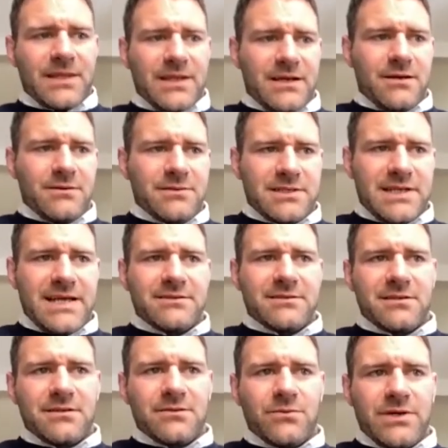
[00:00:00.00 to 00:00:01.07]
and I was
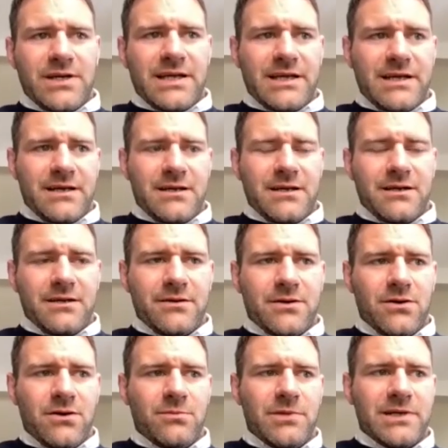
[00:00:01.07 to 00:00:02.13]
announced on the wing, and I
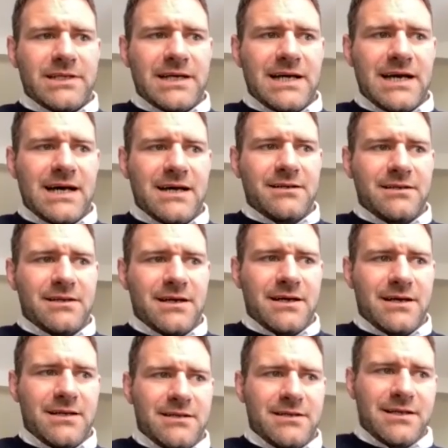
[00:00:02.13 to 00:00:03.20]
called my dad,
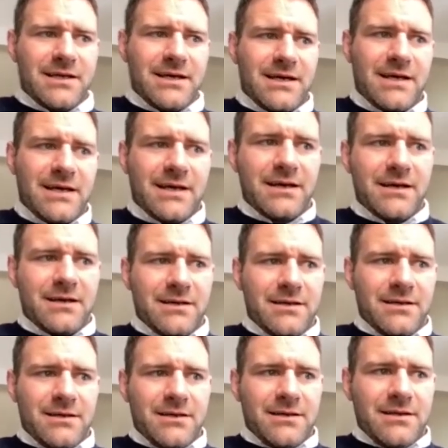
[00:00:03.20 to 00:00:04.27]
and
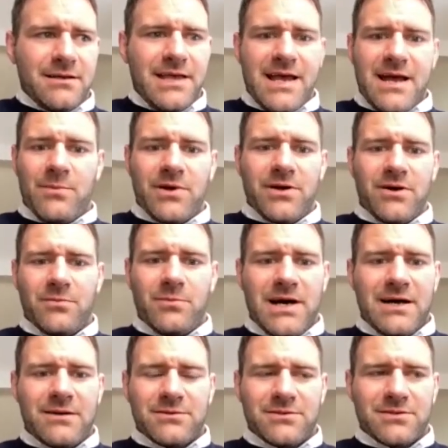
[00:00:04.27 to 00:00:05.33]
yeah, my old
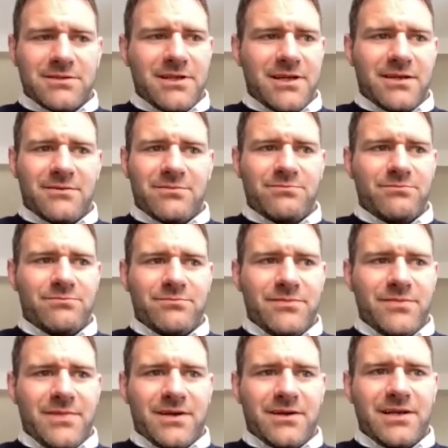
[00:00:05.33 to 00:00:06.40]
man was just like,
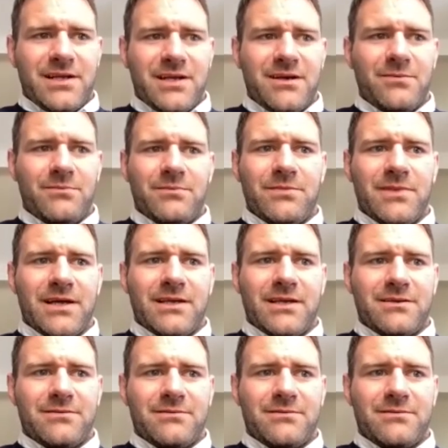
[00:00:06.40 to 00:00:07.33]
I could hear him like,